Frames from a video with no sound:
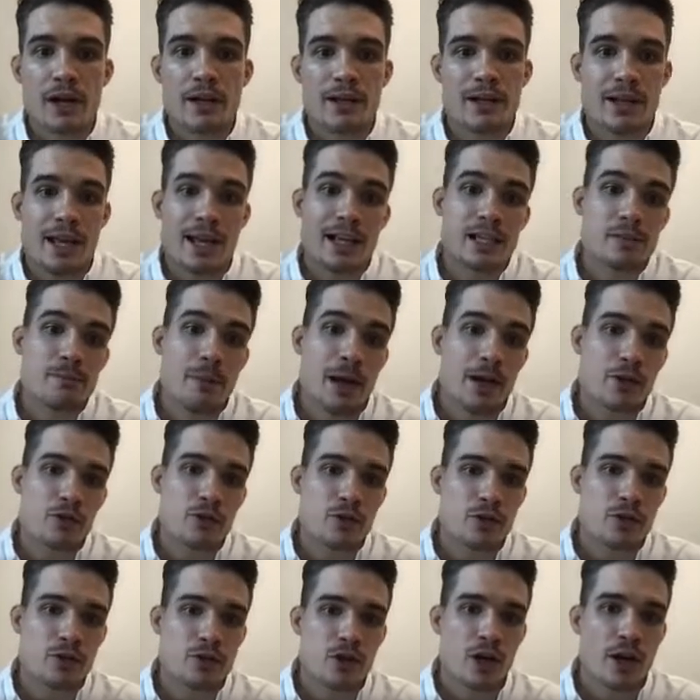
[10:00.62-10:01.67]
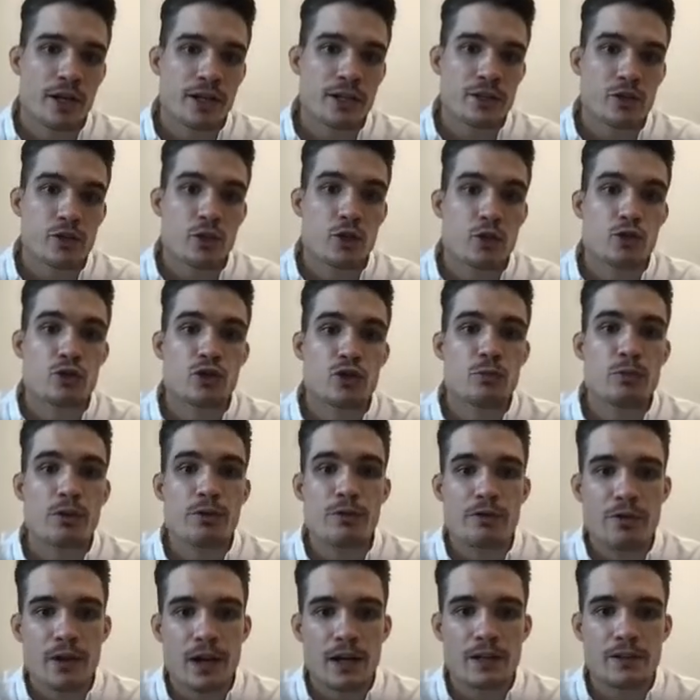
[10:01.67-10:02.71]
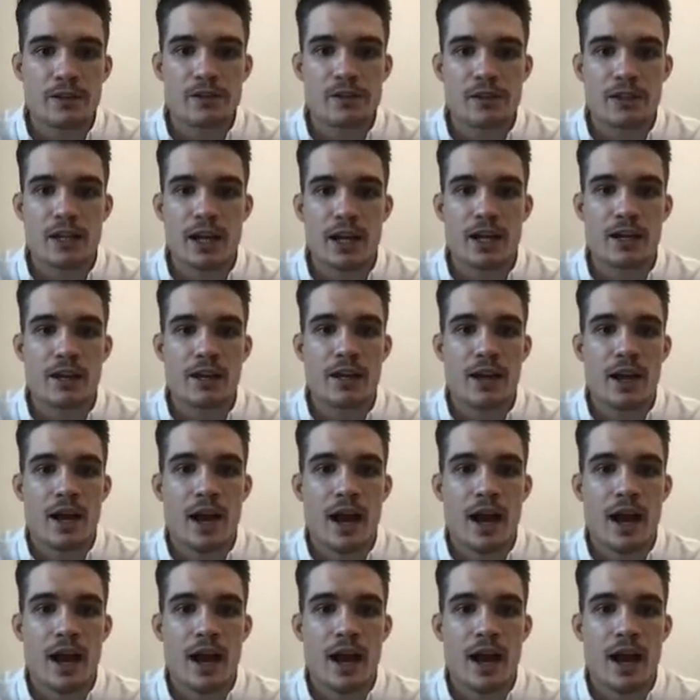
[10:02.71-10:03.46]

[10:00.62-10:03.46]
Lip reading: expatriate Chinese to contribute funds, okay,